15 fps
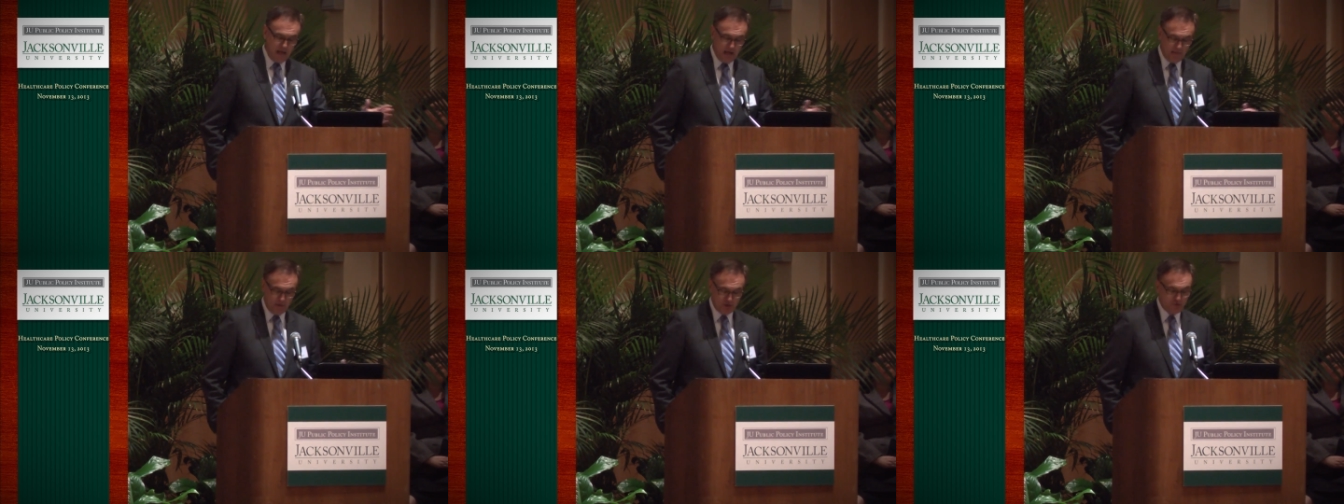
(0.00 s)

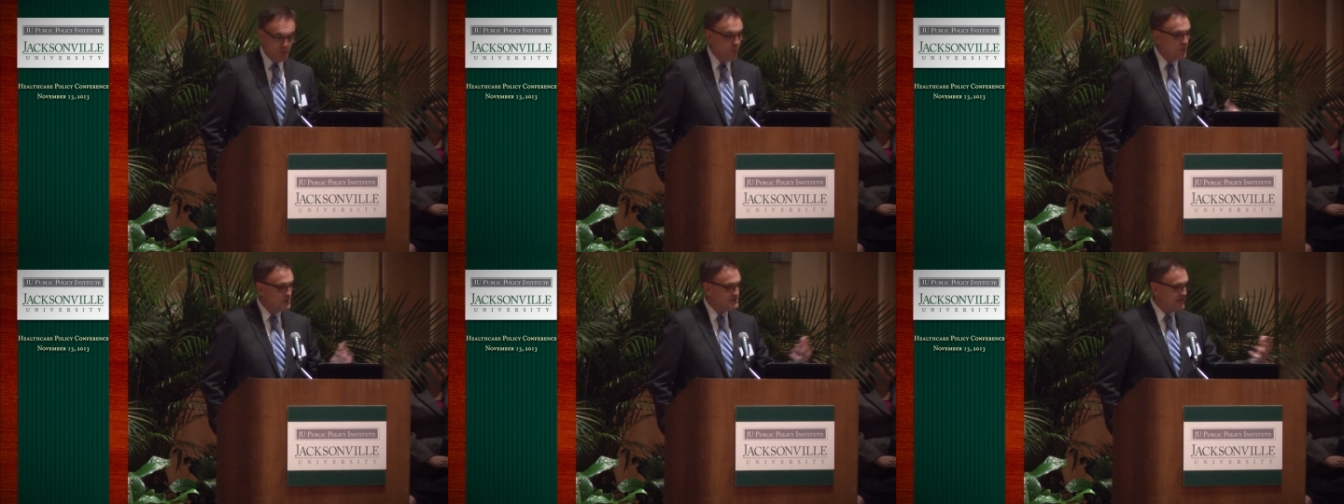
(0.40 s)
how much
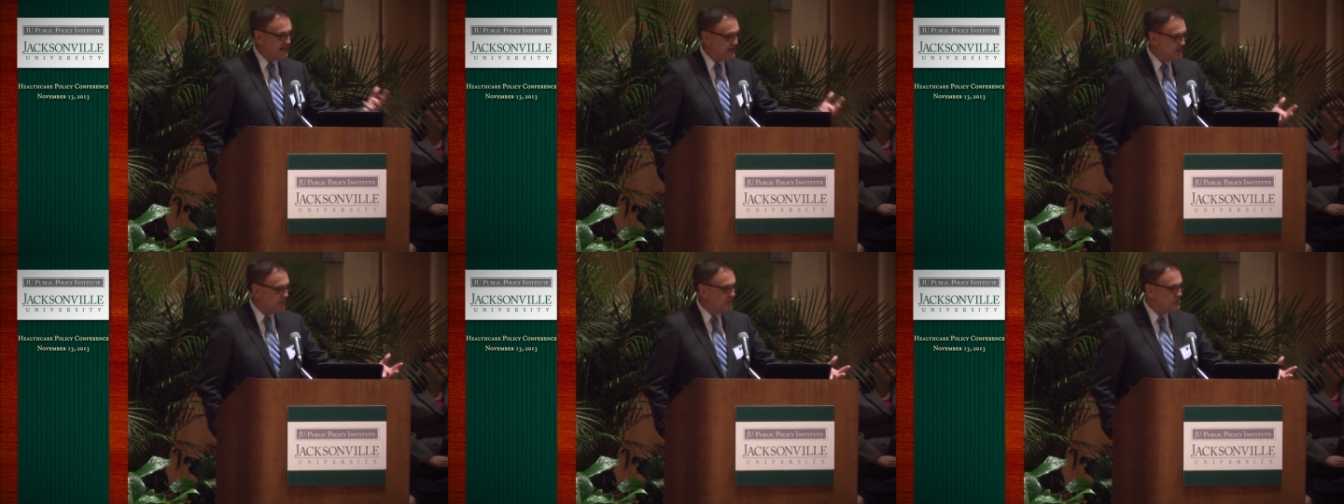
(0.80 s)
more is
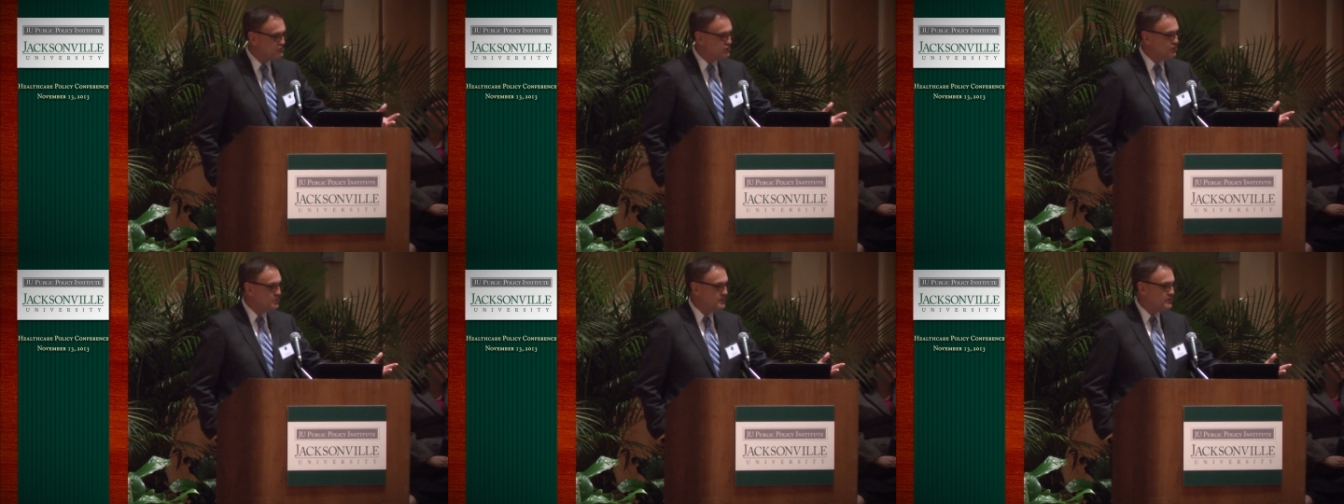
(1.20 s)
that going to be
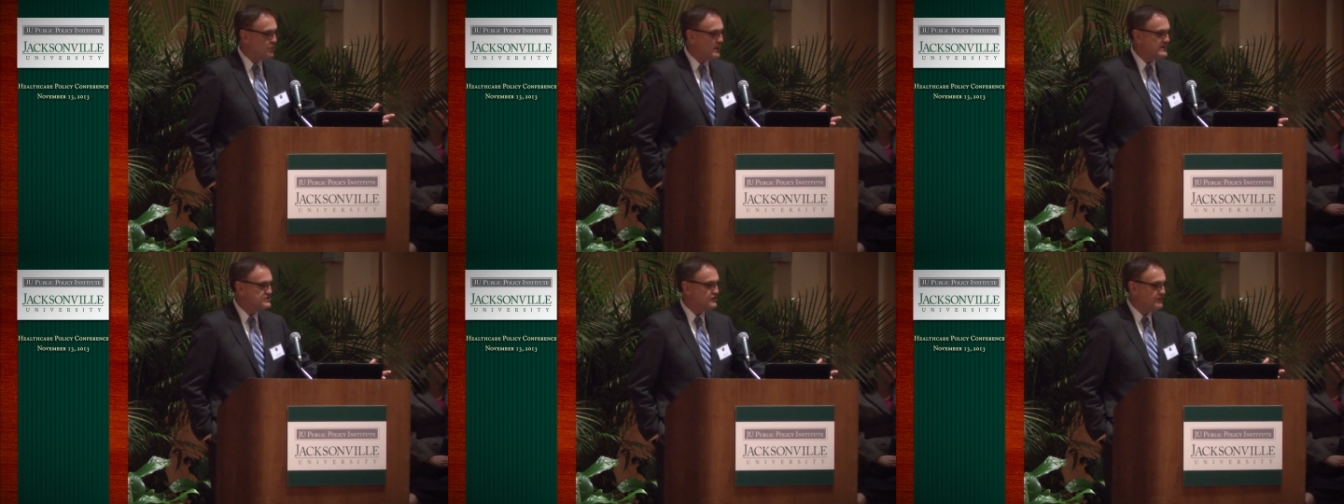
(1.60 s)
true in
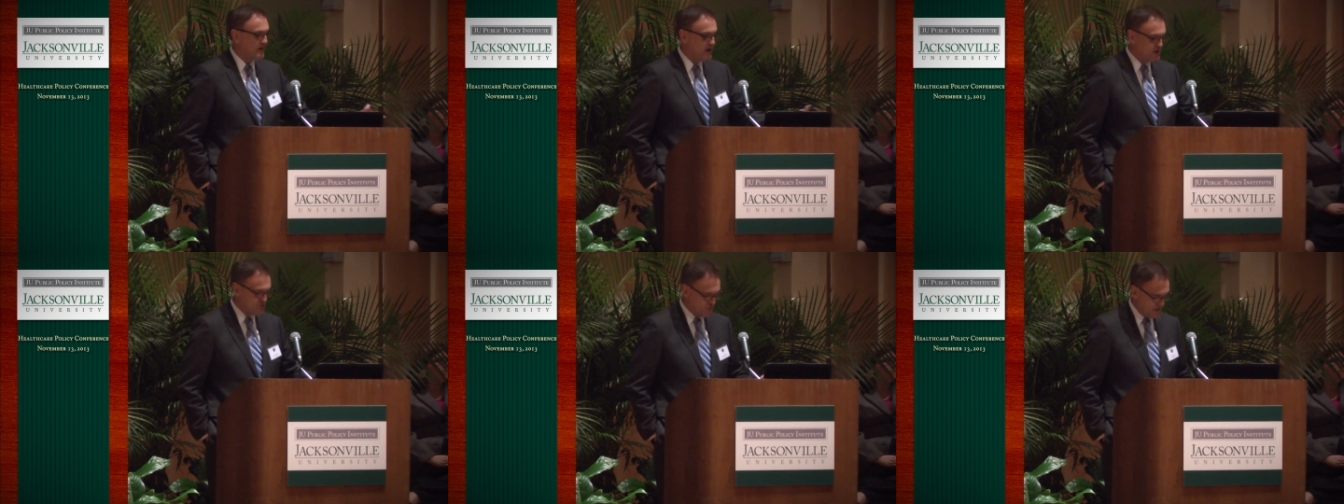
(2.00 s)
the rest of
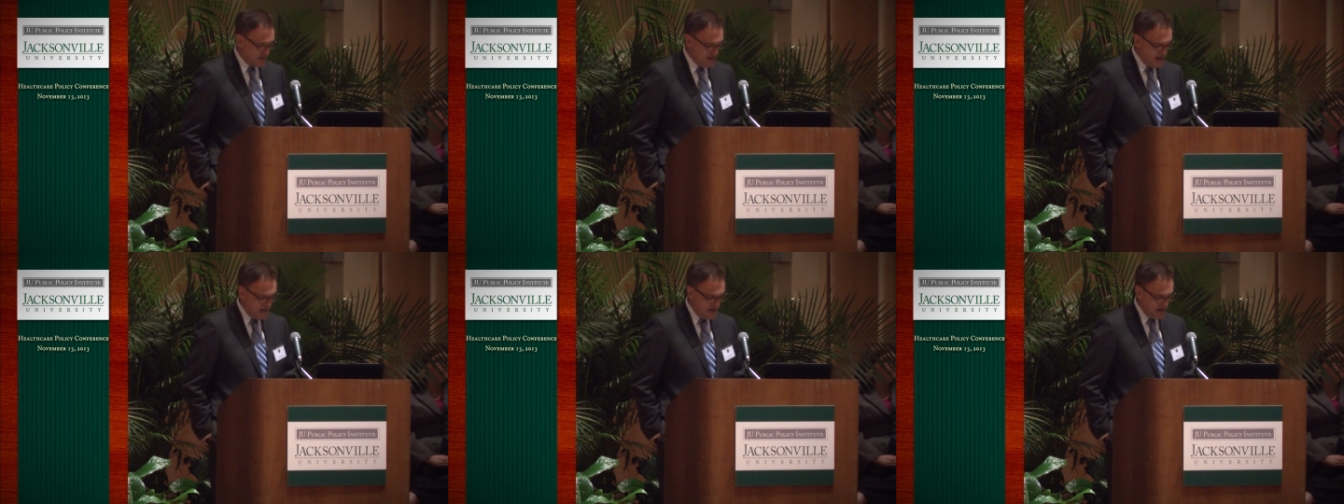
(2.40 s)
the country?
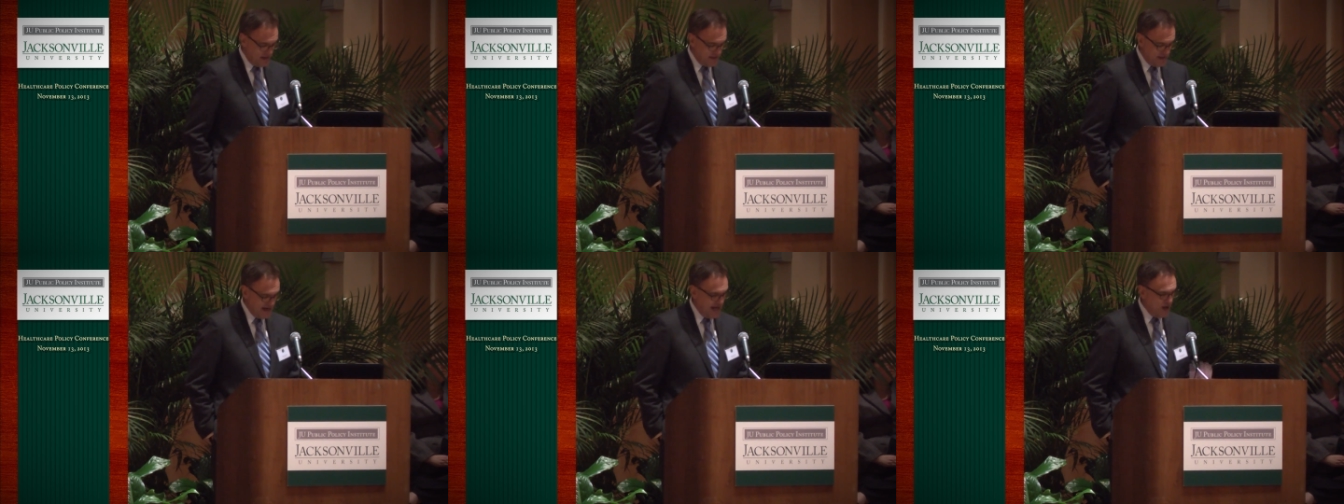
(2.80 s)

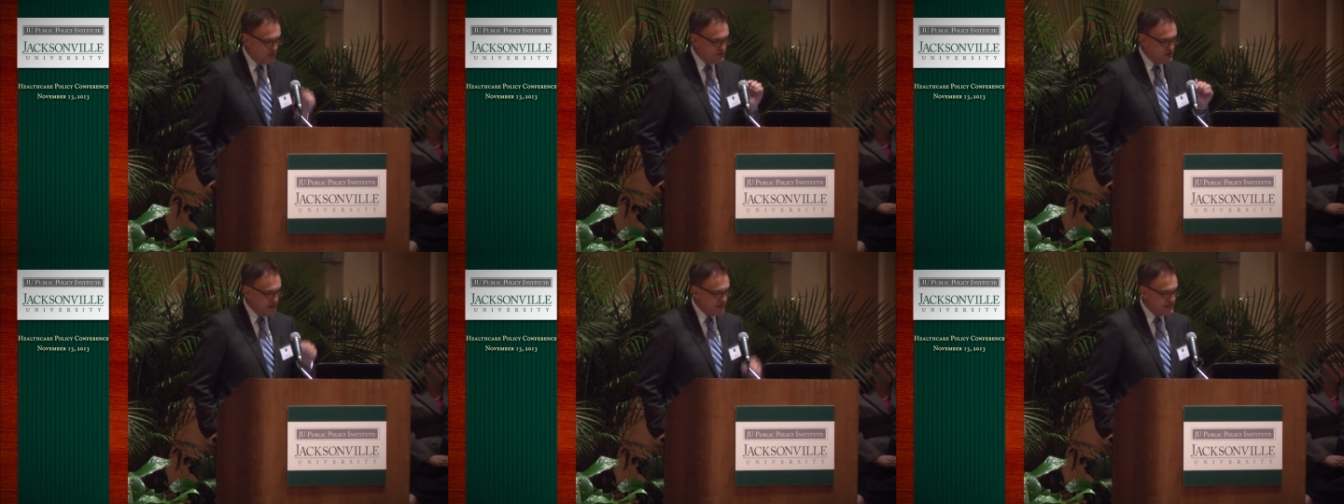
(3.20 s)
And then I
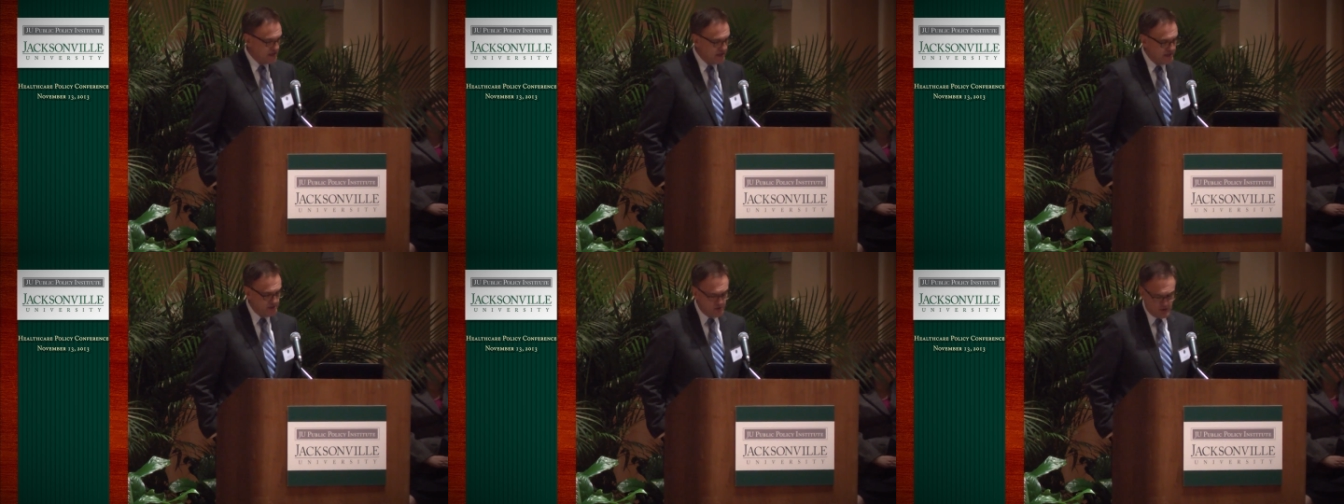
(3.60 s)
always like
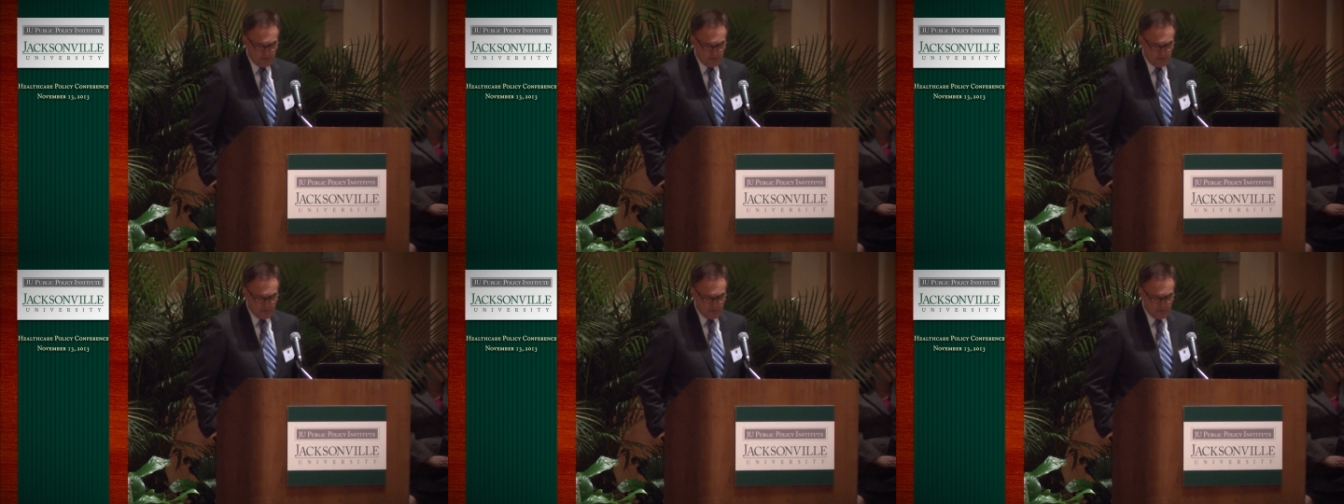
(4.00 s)
to end